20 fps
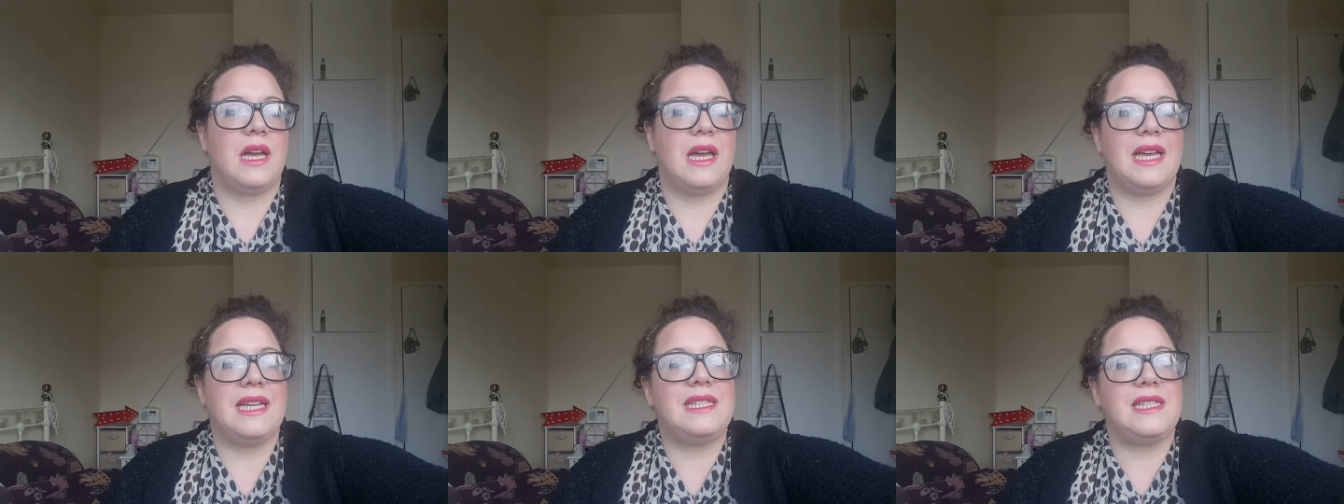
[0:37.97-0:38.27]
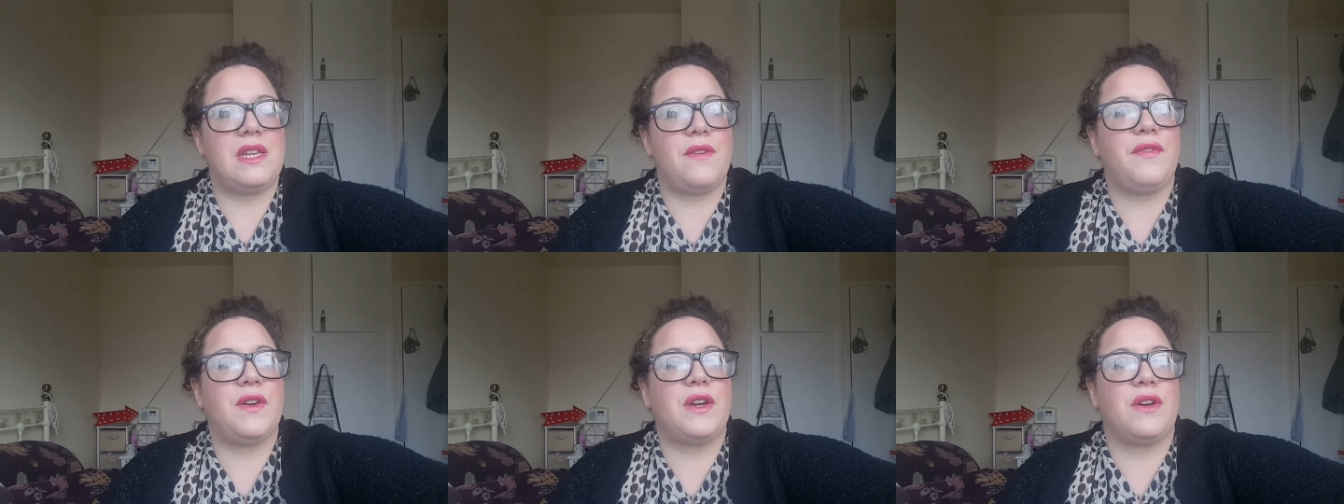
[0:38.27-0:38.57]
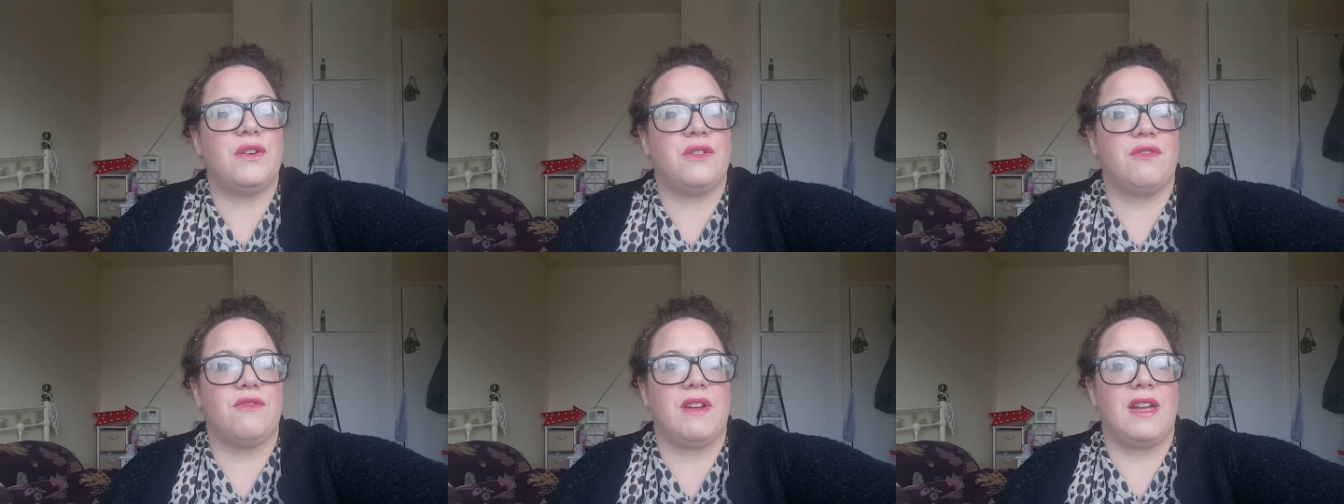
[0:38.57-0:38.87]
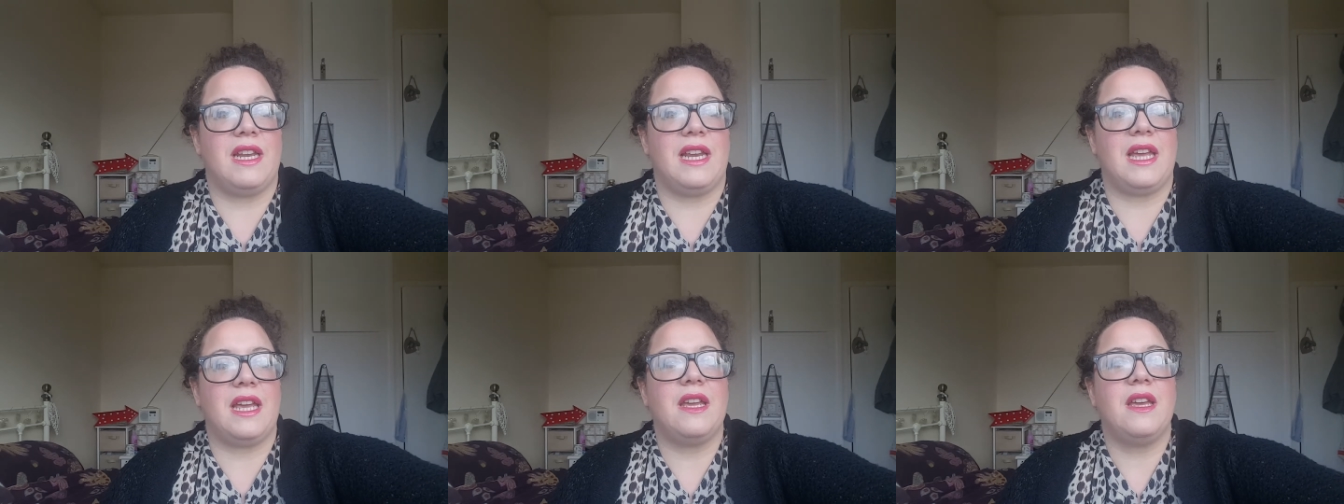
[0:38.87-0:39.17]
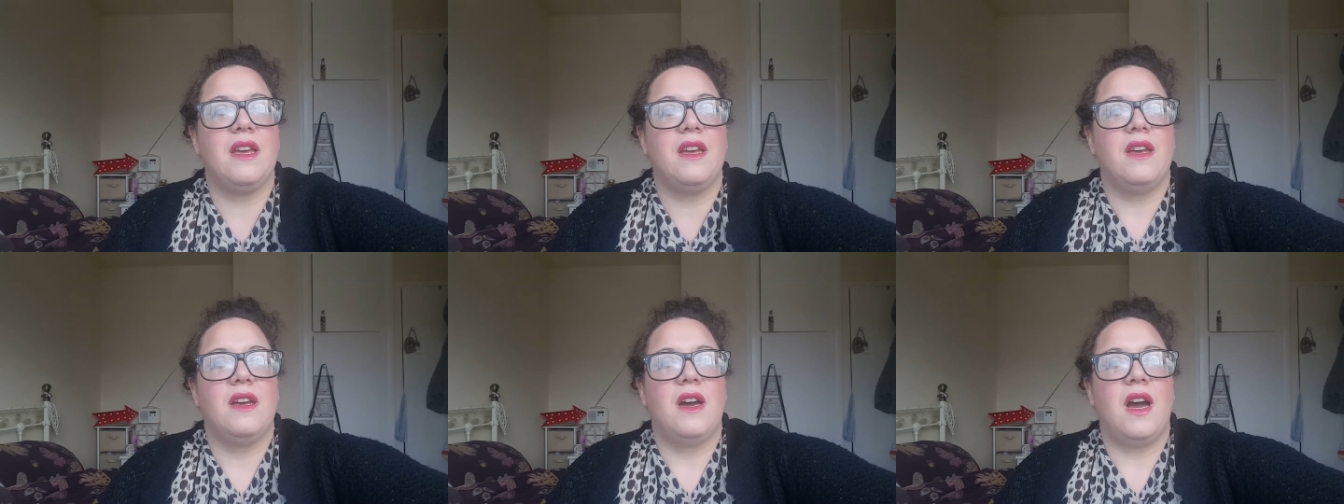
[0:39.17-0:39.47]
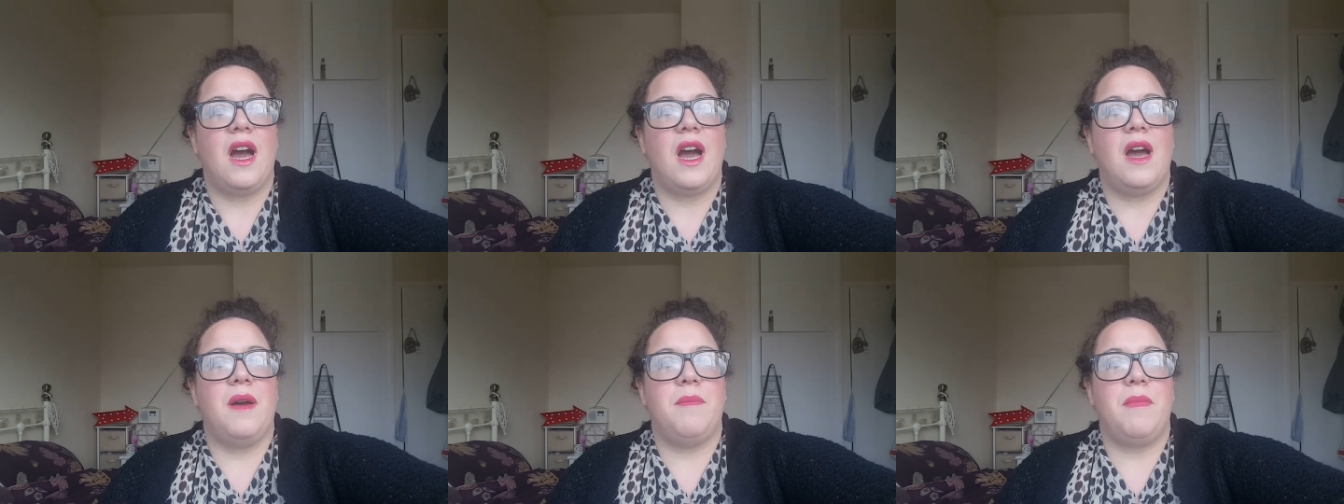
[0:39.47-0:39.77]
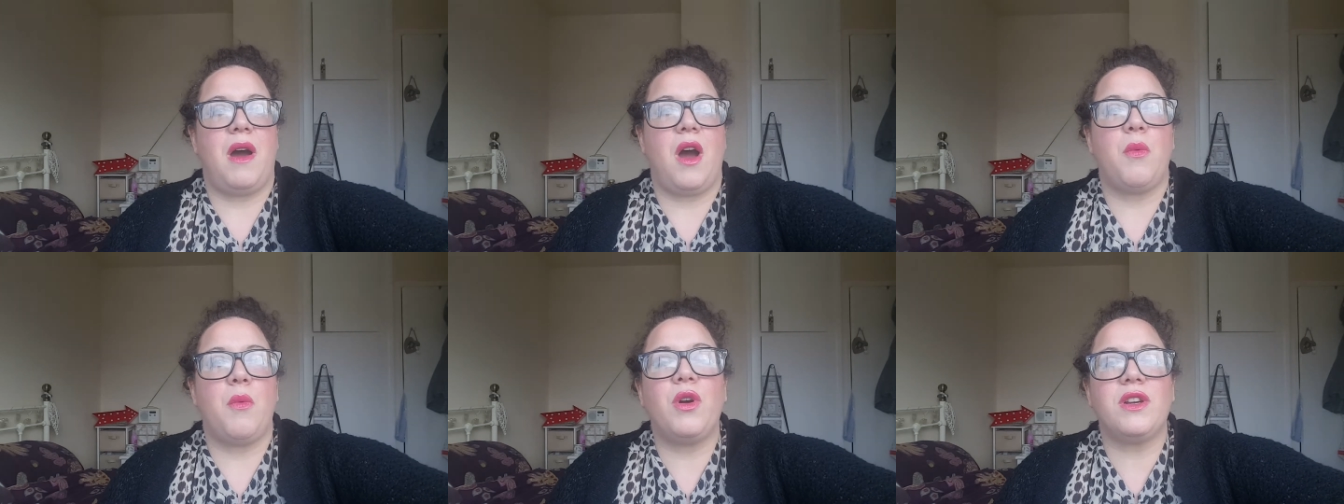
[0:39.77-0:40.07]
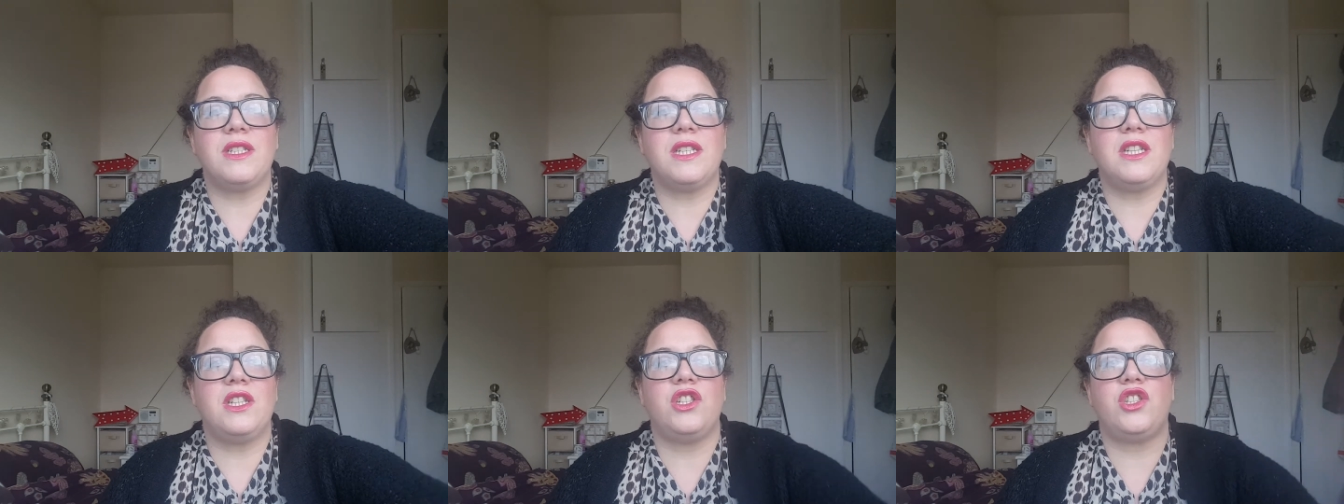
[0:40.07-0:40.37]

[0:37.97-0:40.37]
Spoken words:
it's difficult really. I wanted